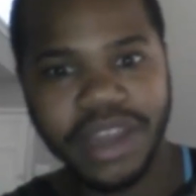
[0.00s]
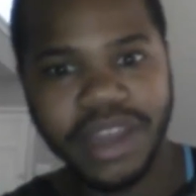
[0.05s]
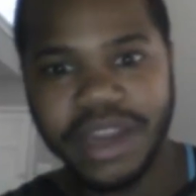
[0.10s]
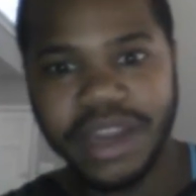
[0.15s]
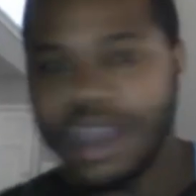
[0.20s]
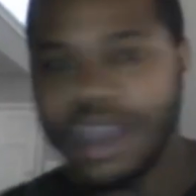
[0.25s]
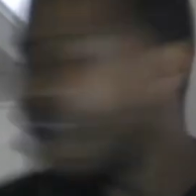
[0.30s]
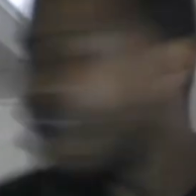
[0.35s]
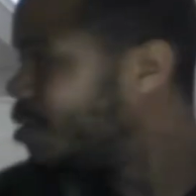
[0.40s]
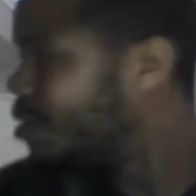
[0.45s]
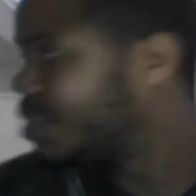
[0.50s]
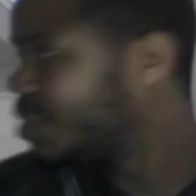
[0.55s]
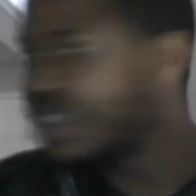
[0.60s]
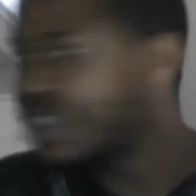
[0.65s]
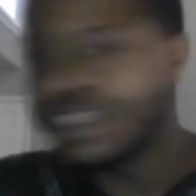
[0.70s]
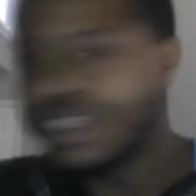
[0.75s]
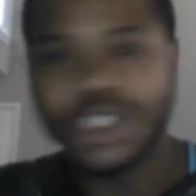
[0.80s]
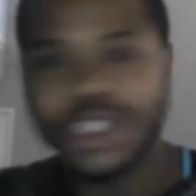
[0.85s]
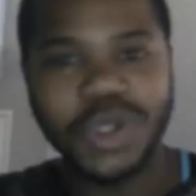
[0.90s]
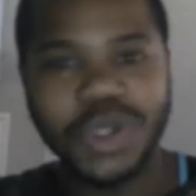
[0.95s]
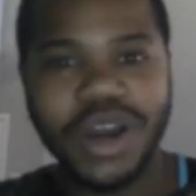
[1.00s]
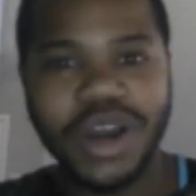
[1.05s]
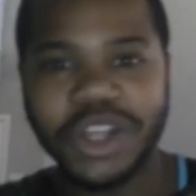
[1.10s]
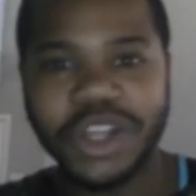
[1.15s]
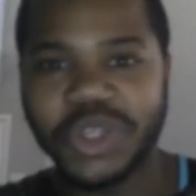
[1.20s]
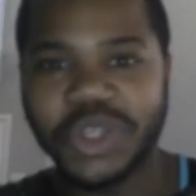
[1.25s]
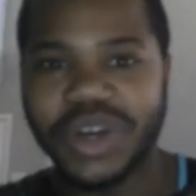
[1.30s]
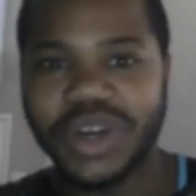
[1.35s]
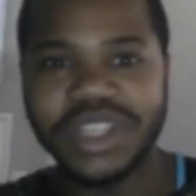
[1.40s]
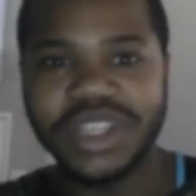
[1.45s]
And Edom is still trying
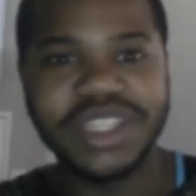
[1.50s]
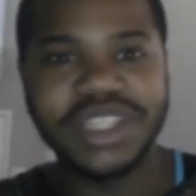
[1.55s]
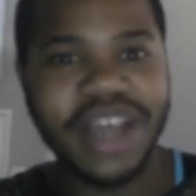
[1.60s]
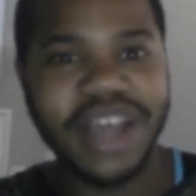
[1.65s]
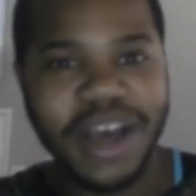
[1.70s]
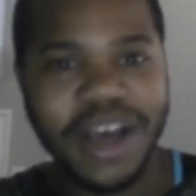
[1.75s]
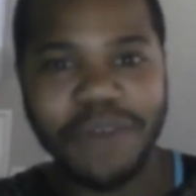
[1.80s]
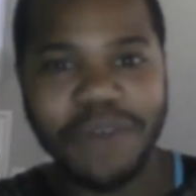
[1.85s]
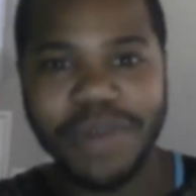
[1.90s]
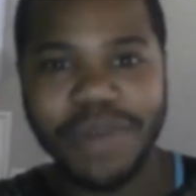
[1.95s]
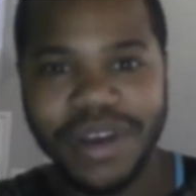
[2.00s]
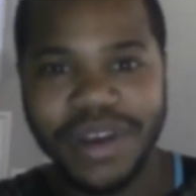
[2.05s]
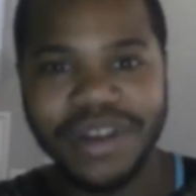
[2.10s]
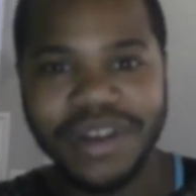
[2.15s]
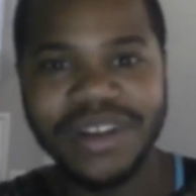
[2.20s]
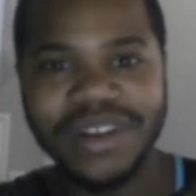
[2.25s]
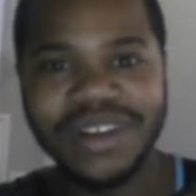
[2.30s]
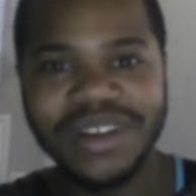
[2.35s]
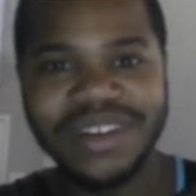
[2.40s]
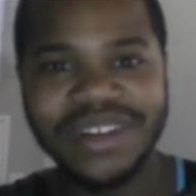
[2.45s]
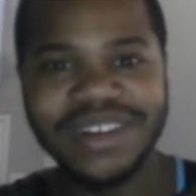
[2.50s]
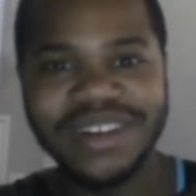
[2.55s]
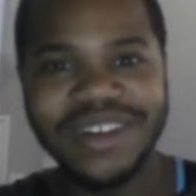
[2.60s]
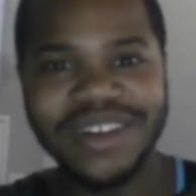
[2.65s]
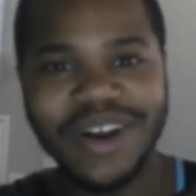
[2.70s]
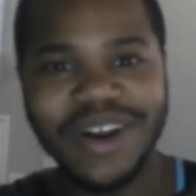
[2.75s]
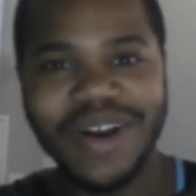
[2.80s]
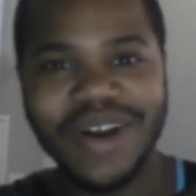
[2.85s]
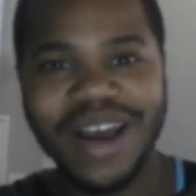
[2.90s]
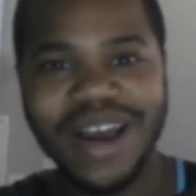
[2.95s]
to tread us down, man.
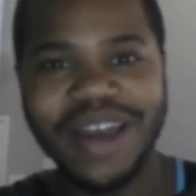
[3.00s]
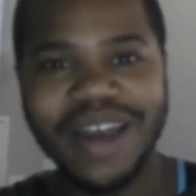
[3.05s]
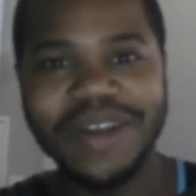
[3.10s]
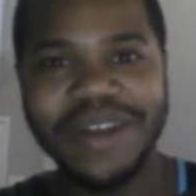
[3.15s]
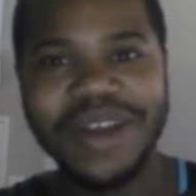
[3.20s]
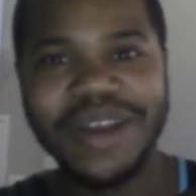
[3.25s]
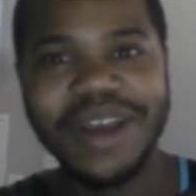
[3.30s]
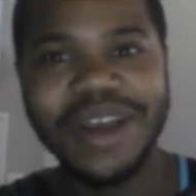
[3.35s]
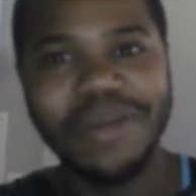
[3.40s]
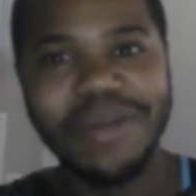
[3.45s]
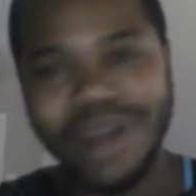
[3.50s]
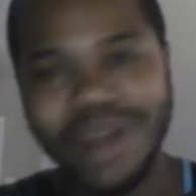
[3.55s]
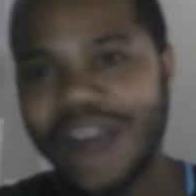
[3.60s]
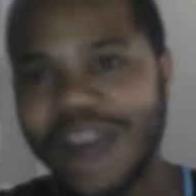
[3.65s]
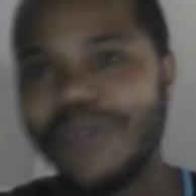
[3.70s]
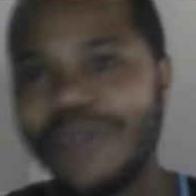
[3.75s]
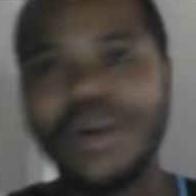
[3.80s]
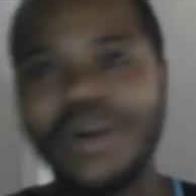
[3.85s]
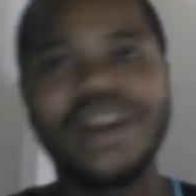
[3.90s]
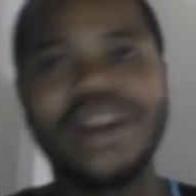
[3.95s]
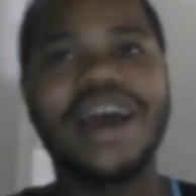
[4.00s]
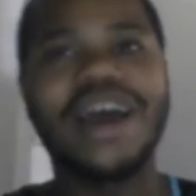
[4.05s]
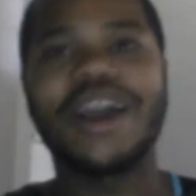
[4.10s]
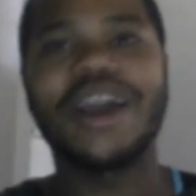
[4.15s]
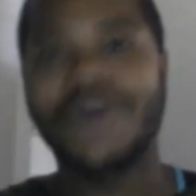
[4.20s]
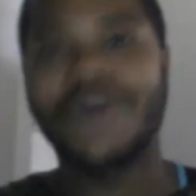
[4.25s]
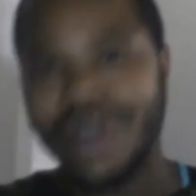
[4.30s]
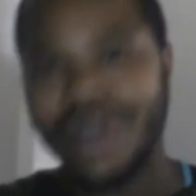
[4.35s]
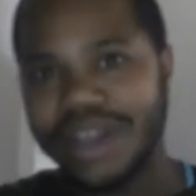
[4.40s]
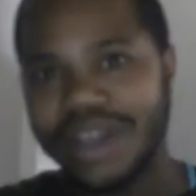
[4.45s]
All right. But I don't want to
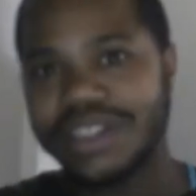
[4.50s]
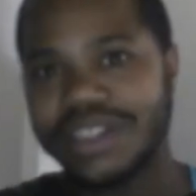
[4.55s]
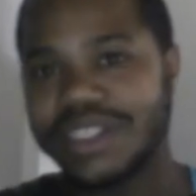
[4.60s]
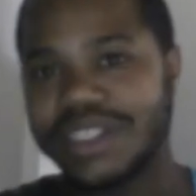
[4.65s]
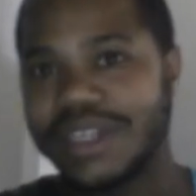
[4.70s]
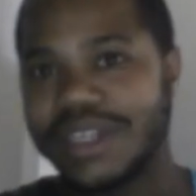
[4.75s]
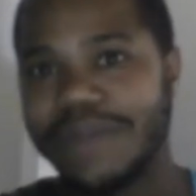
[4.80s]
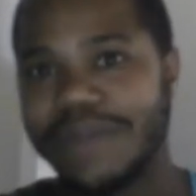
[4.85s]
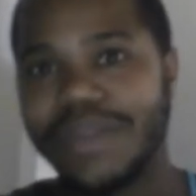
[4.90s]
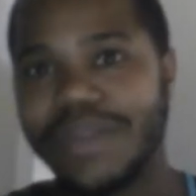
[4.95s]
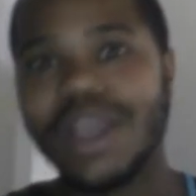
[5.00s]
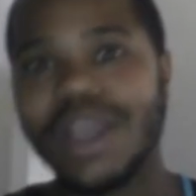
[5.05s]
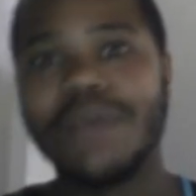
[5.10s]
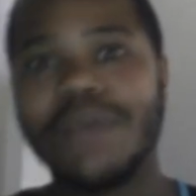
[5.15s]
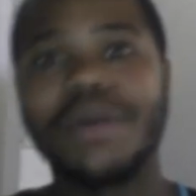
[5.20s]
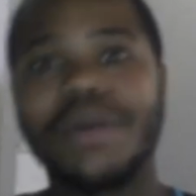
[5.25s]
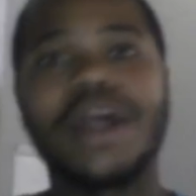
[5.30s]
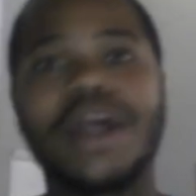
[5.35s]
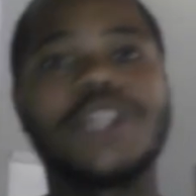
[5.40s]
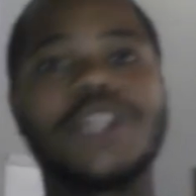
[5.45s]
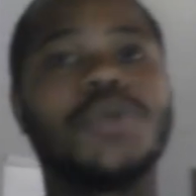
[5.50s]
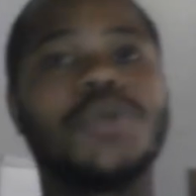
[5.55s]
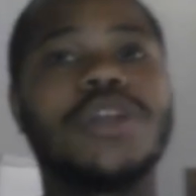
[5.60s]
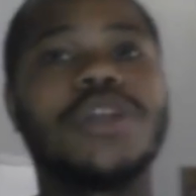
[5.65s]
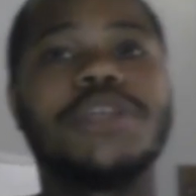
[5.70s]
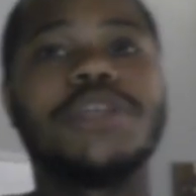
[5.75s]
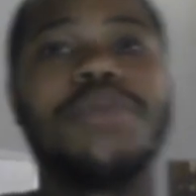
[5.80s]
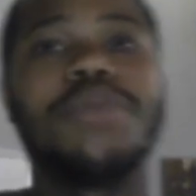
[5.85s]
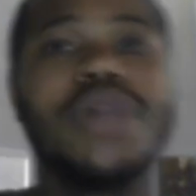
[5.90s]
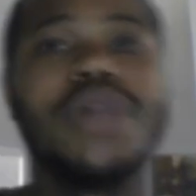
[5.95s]
digress. But I just
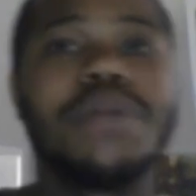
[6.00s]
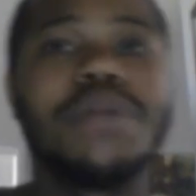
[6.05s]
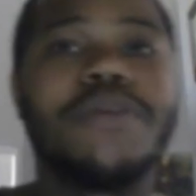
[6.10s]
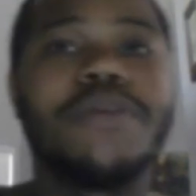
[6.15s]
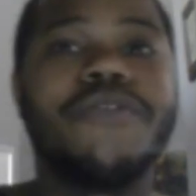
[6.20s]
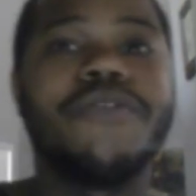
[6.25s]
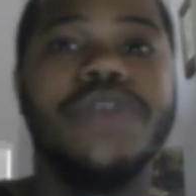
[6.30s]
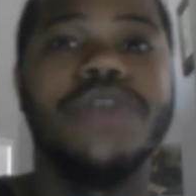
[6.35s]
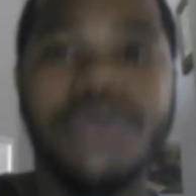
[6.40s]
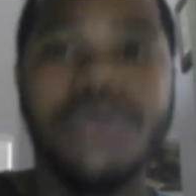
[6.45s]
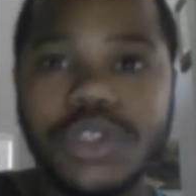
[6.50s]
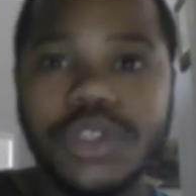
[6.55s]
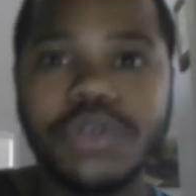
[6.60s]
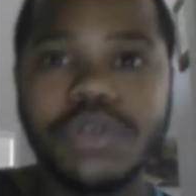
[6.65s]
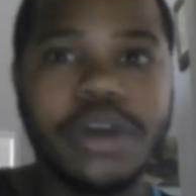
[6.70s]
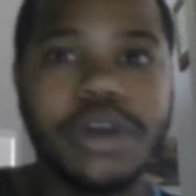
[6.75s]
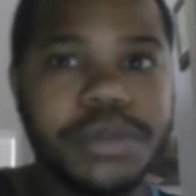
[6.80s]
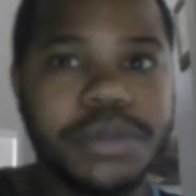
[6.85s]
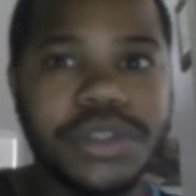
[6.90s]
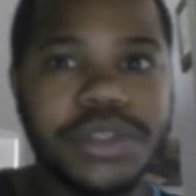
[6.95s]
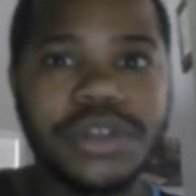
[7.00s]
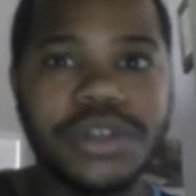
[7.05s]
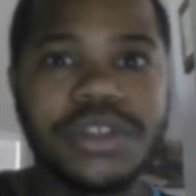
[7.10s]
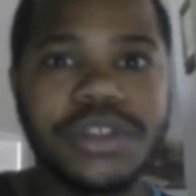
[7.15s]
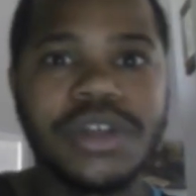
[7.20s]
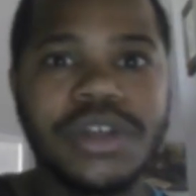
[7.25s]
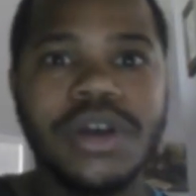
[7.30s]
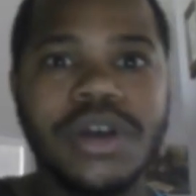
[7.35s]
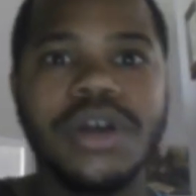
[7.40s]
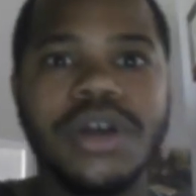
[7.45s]
wanted to pull up a few
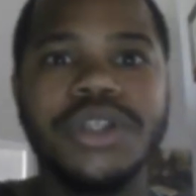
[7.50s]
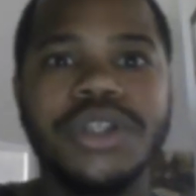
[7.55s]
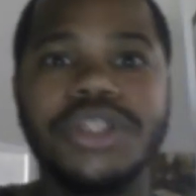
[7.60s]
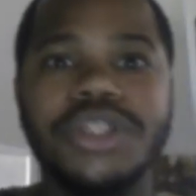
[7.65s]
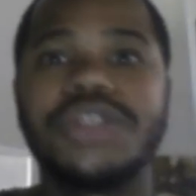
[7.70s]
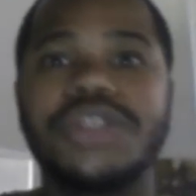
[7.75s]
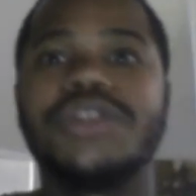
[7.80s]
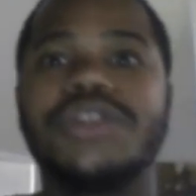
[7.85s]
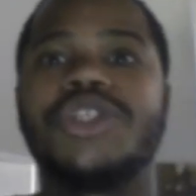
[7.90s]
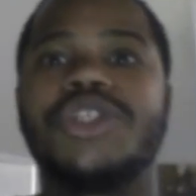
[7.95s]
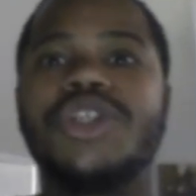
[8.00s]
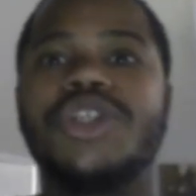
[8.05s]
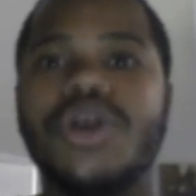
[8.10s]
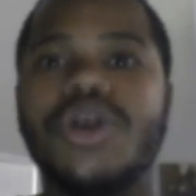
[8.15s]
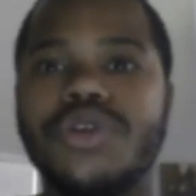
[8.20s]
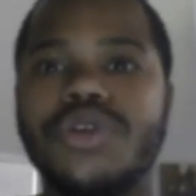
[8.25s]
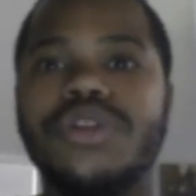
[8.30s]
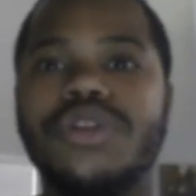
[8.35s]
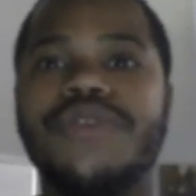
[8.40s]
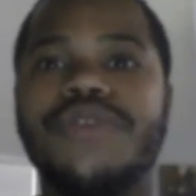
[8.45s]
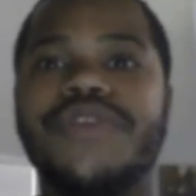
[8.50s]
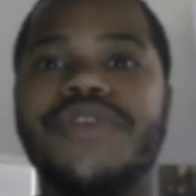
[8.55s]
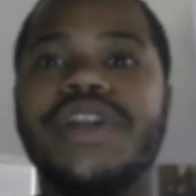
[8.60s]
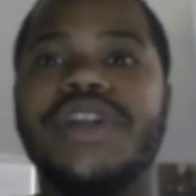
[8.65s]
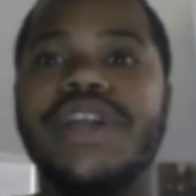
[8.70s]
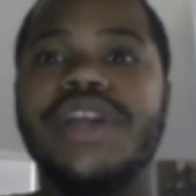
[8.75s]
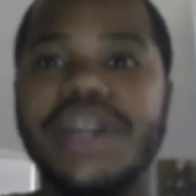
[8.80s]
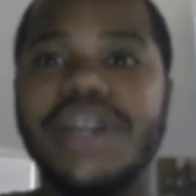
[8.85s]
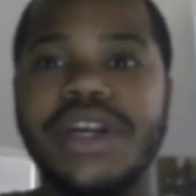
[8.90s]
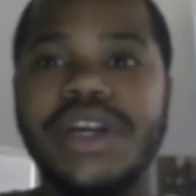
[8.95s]
scriptures just to show you the
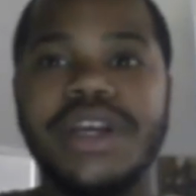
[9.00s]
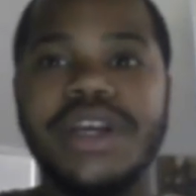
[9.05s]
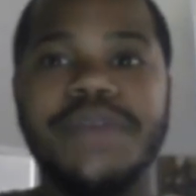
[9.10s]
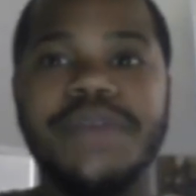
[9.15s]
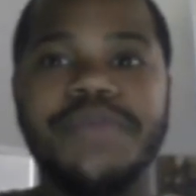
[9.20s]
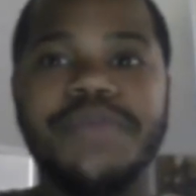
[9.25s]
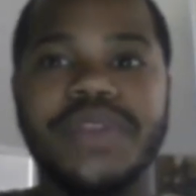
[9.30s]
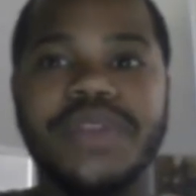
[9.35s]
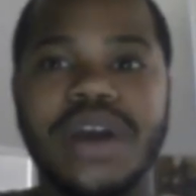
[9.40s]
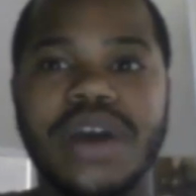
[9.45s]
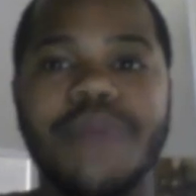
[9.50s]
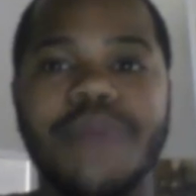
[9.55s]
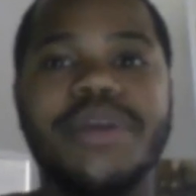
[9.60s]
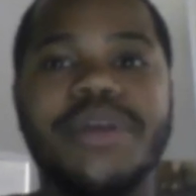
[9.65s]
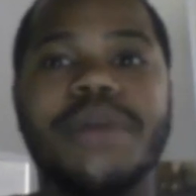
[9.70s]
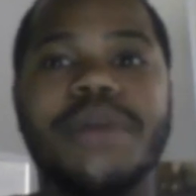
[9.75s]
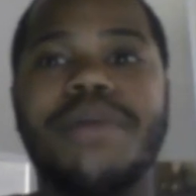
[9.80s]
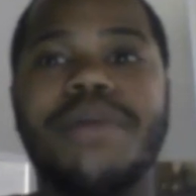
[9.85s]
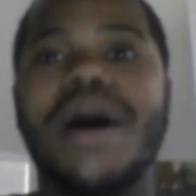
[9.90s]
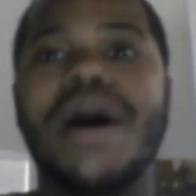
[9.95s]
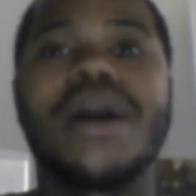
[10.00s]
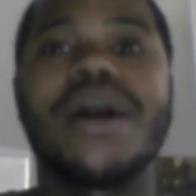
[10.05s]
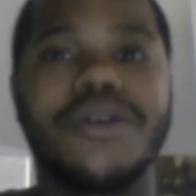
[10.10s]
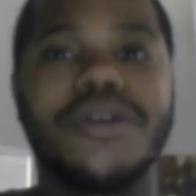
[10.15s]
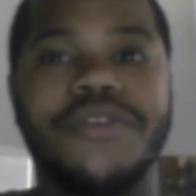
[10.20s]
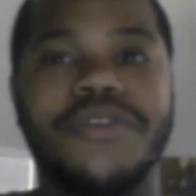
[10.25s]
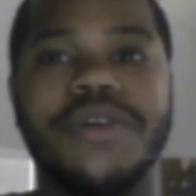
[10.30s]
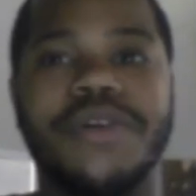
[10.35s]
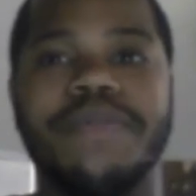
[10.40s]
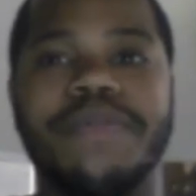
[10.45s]
validity of the
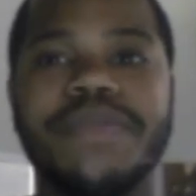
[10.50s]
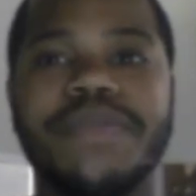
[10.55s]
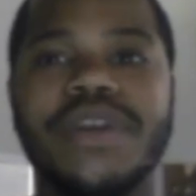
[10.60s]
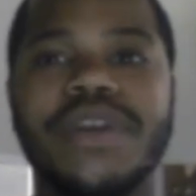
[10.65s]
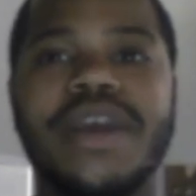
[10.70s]
Apocrypha